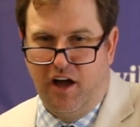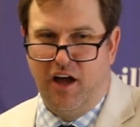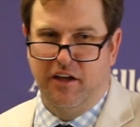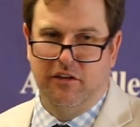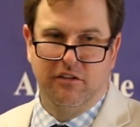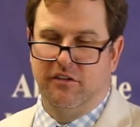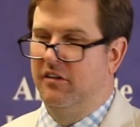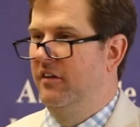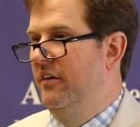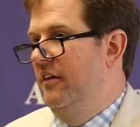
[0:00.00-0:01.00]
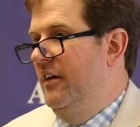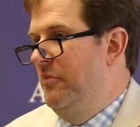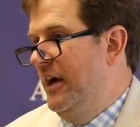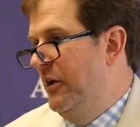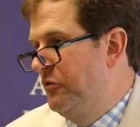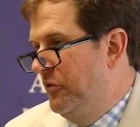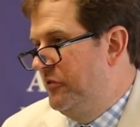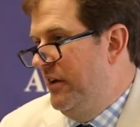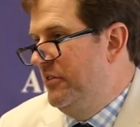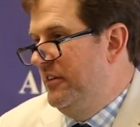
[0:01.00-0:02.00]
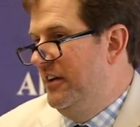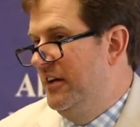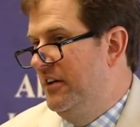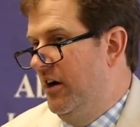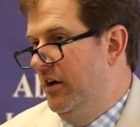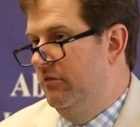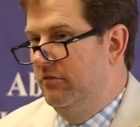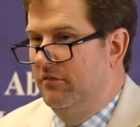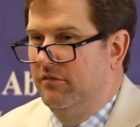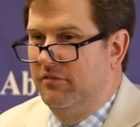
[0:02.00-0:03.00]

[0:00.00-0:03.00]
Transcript: die? My answer is 1789.